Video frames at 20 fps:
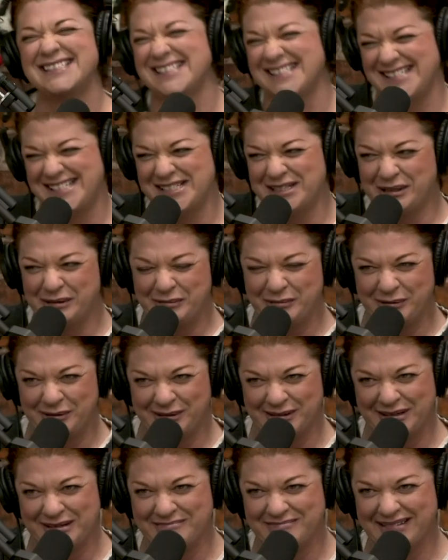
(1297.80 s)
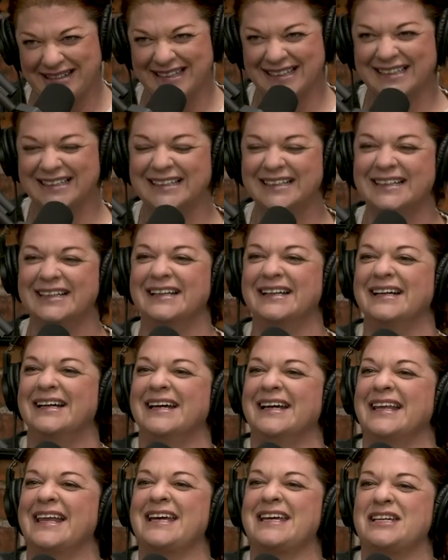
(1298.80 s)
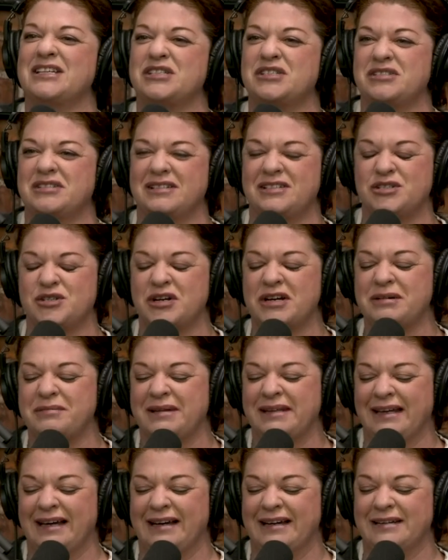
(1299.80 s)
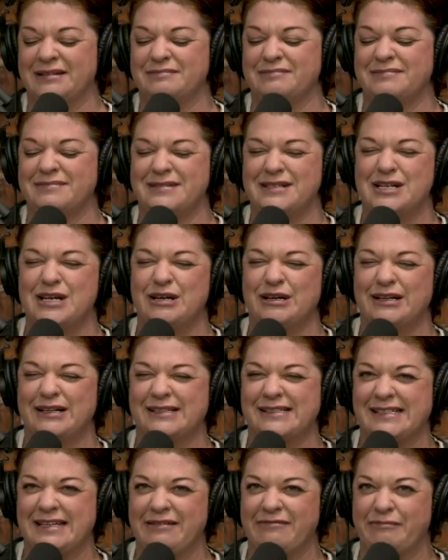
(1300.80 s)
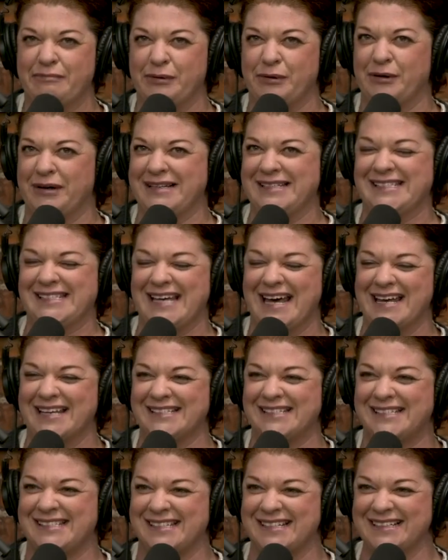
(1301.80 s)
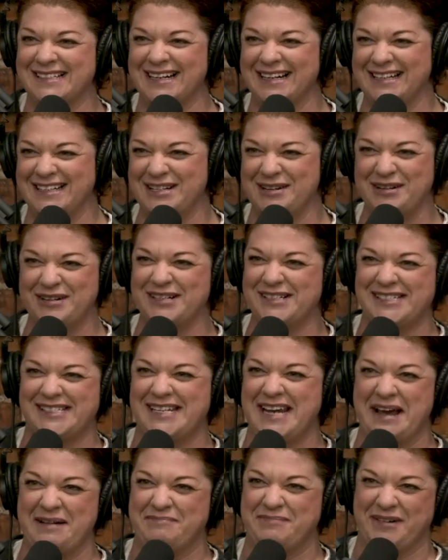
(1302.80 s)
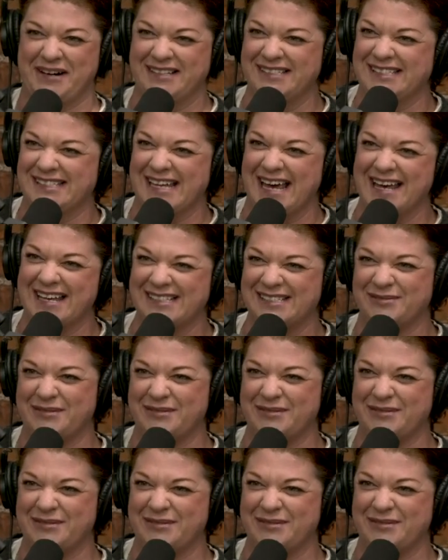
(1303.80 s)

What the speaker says: It's still warm. Like, he treated me like a New Year's Eve princess, New Year's Day princess.